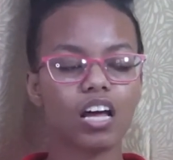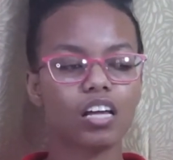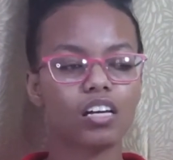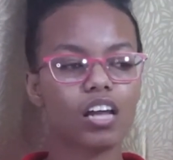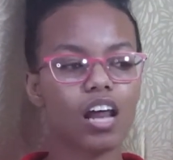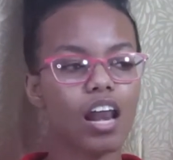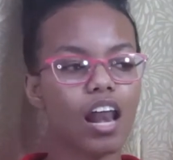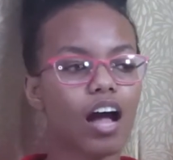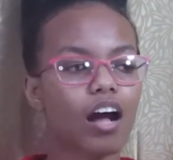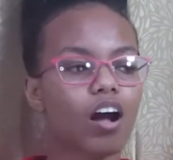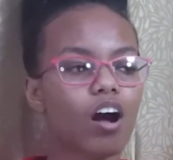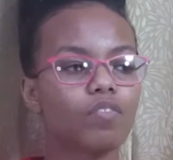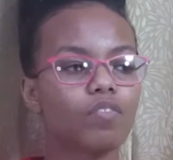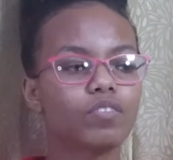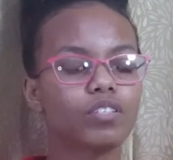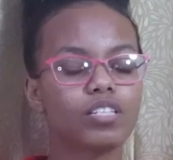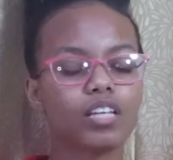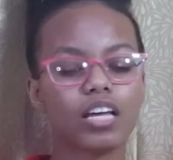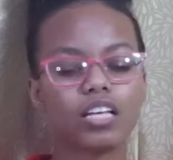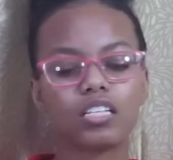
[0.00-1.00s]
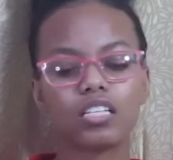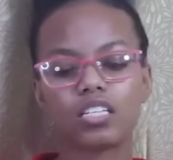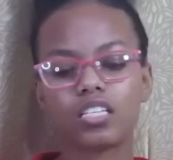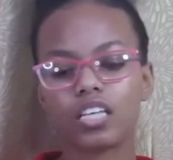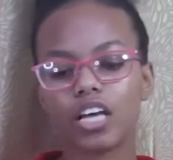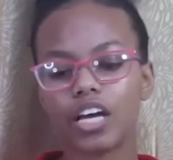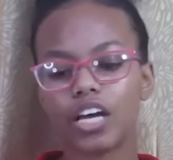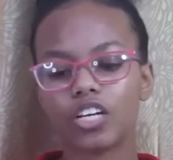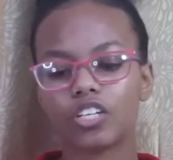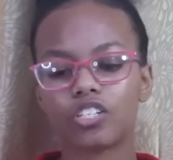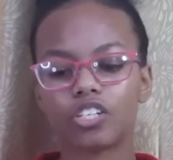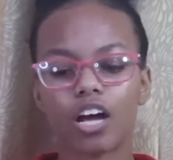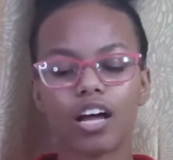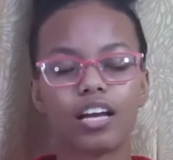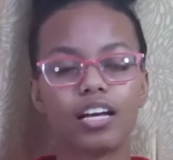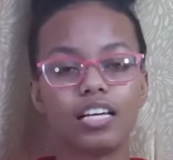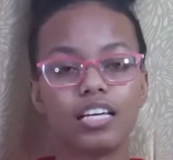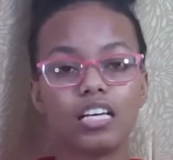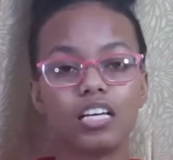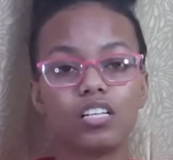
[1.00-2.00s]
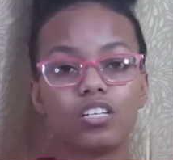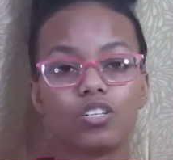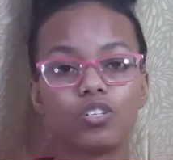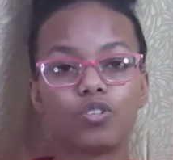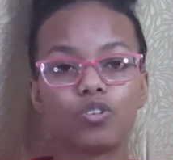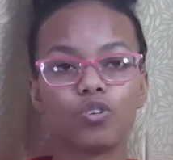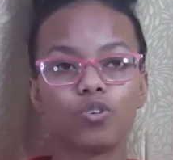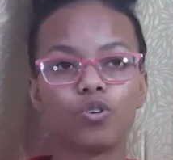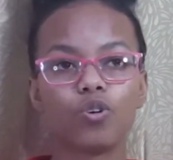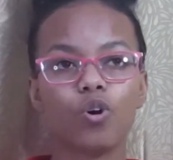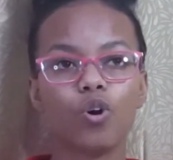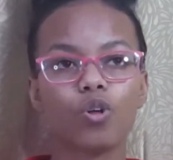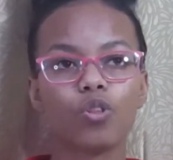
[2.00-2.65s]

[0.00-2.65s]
the lack sensation leads to